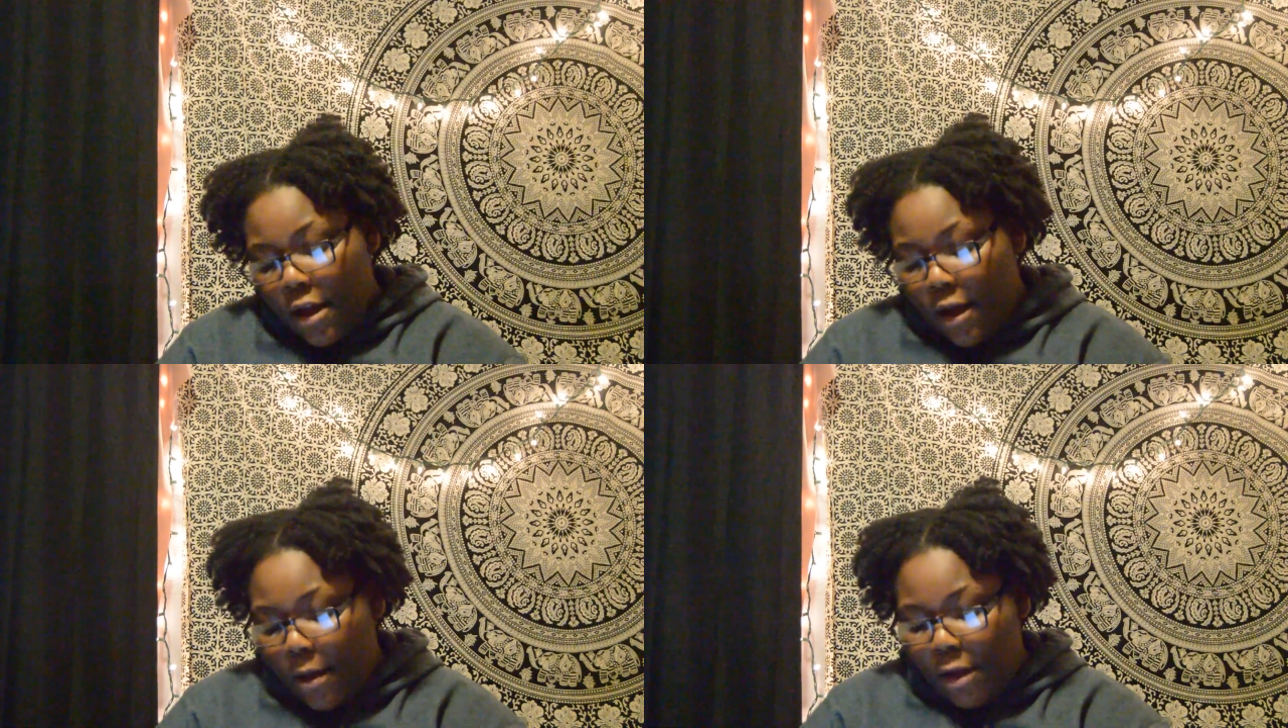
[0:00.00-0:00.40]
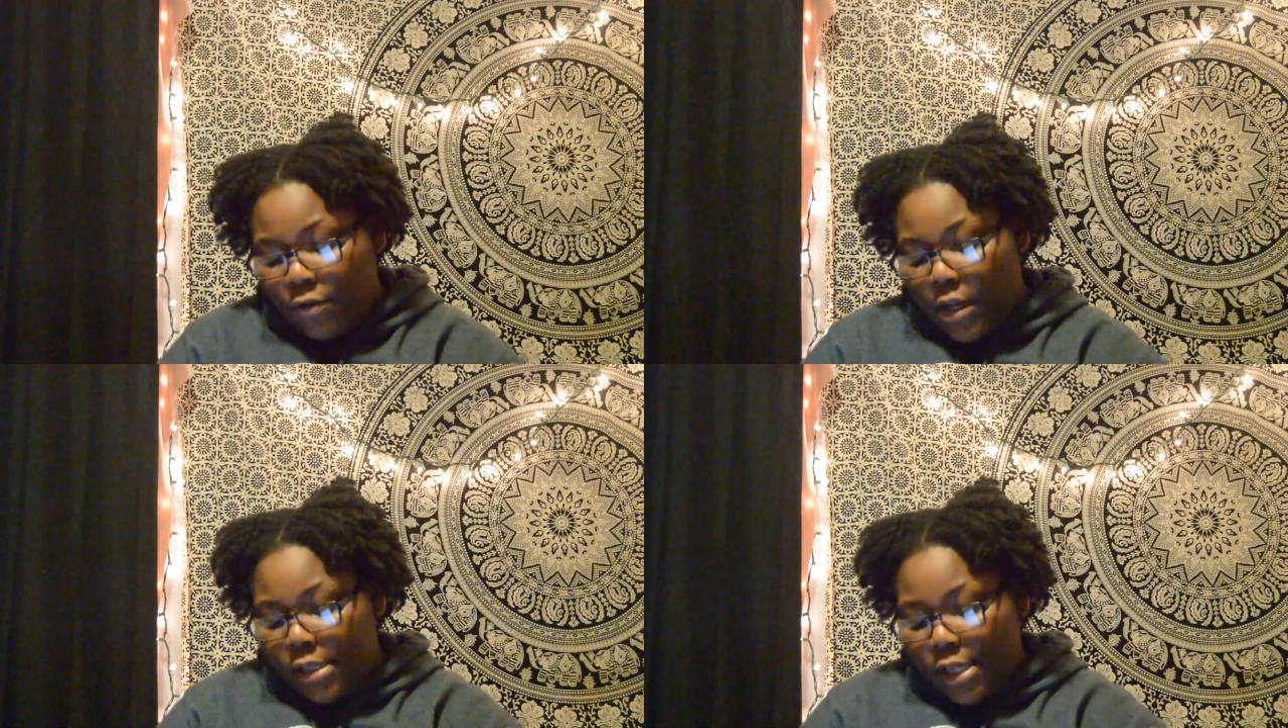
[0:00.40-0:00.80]

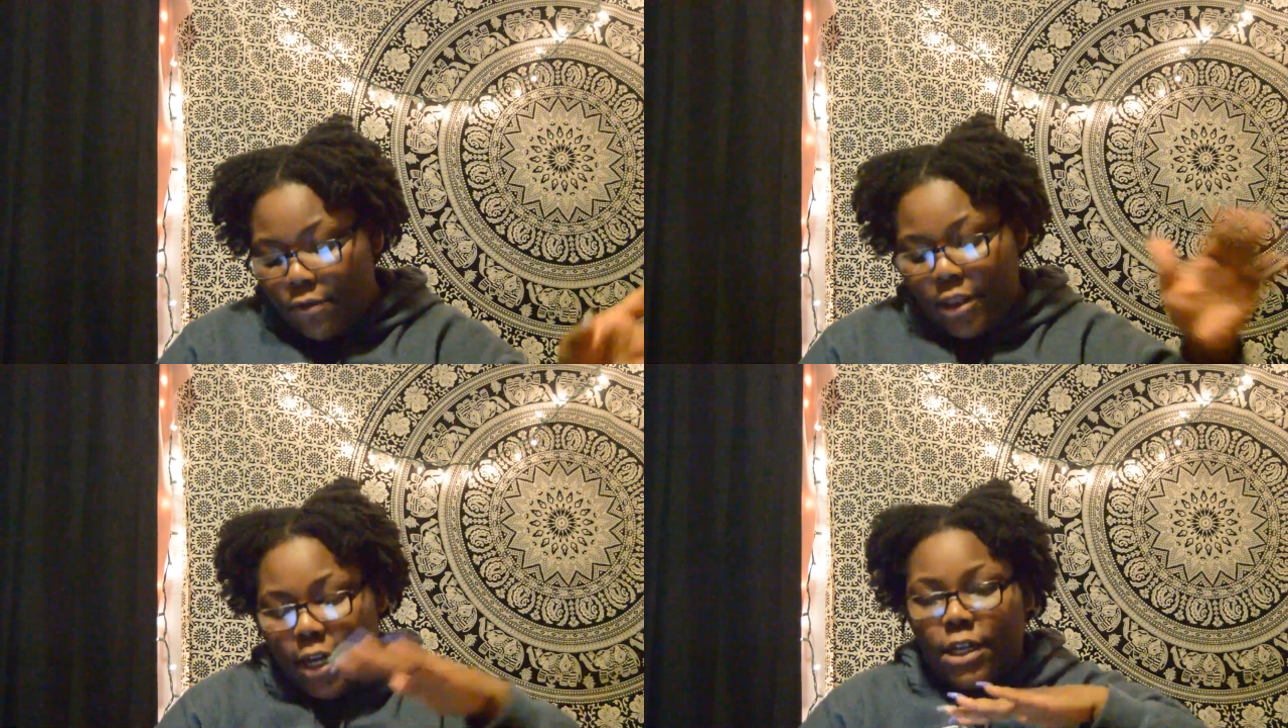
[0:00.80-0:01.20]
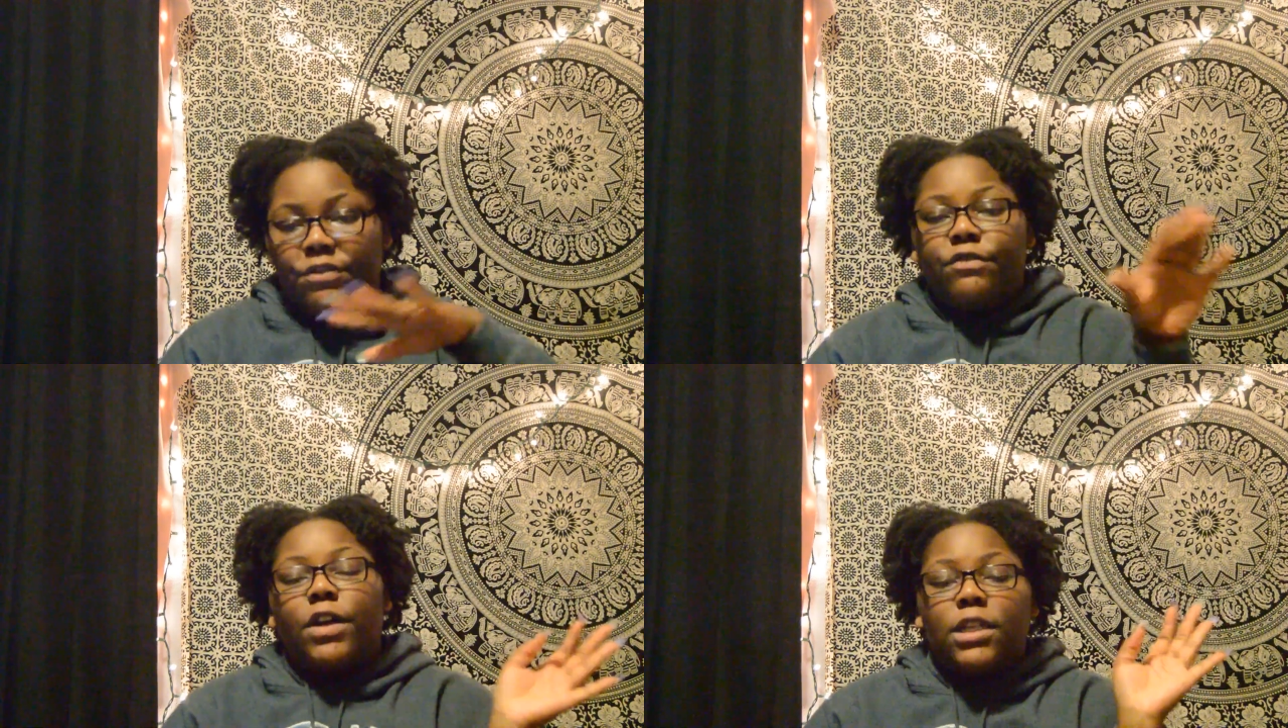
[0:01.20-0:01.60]
I've done several like
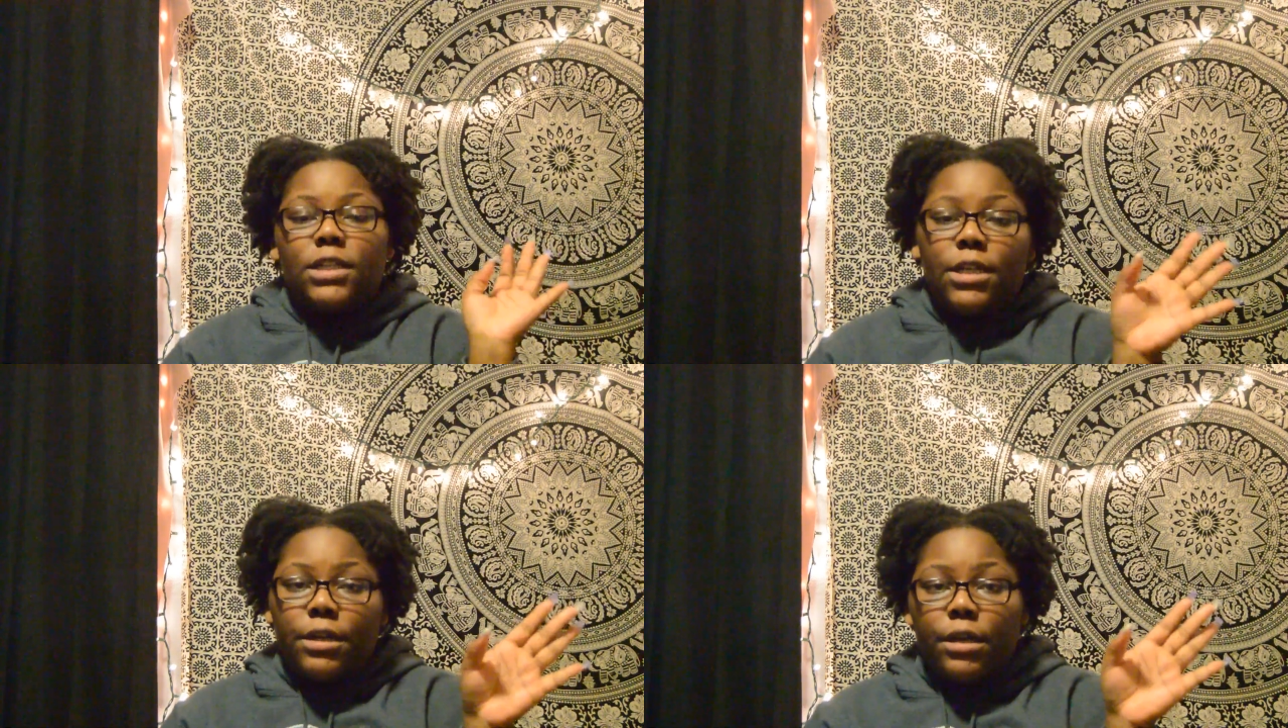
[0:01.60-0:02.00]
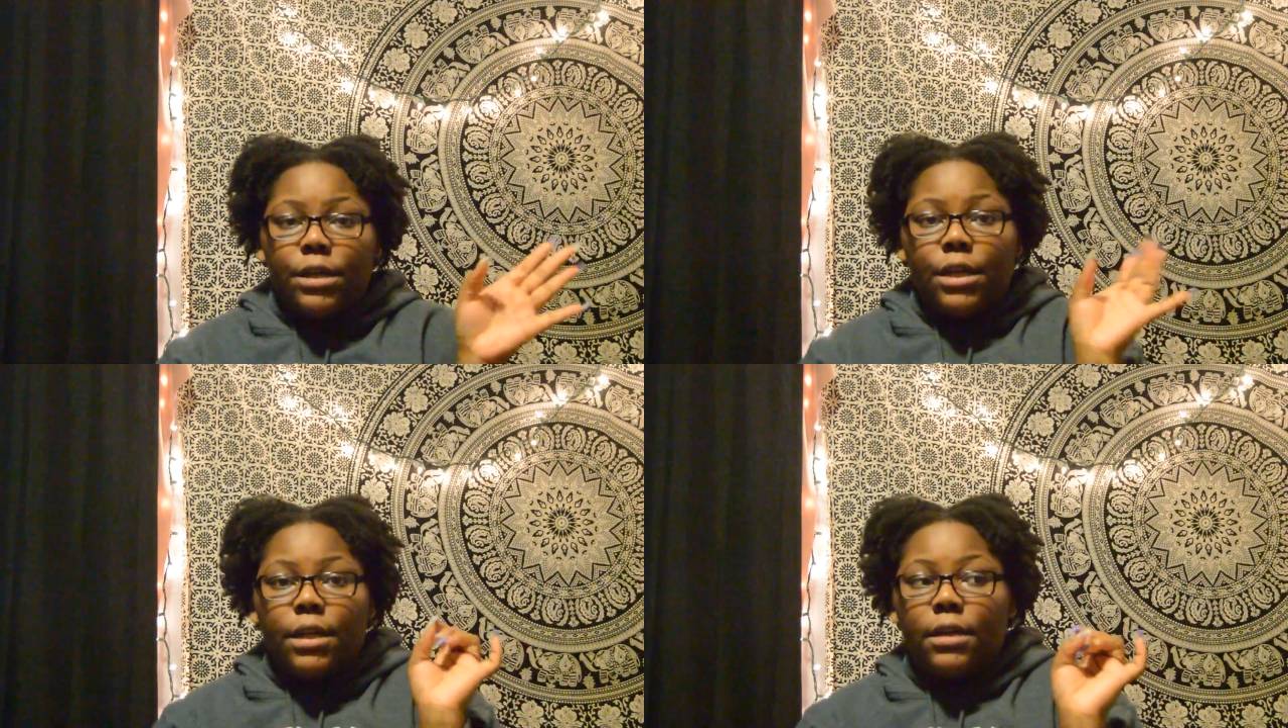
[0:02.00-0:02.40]
different
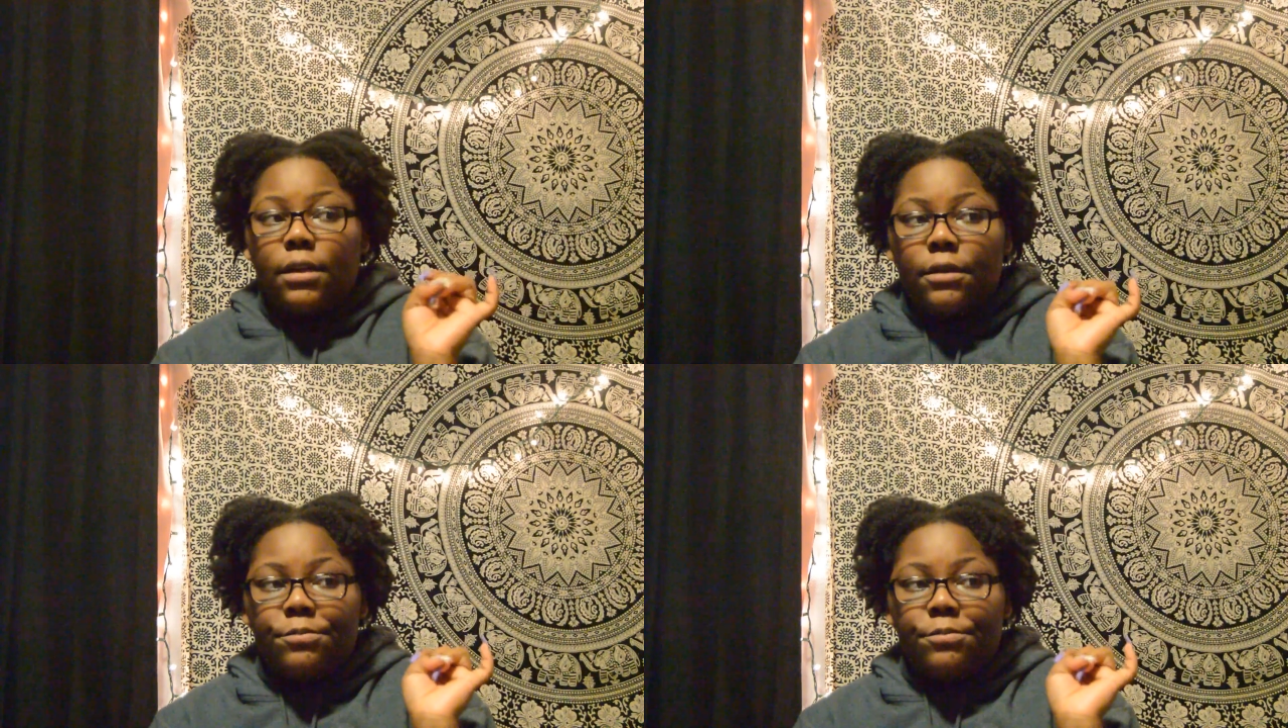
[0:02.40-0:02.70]
volunteering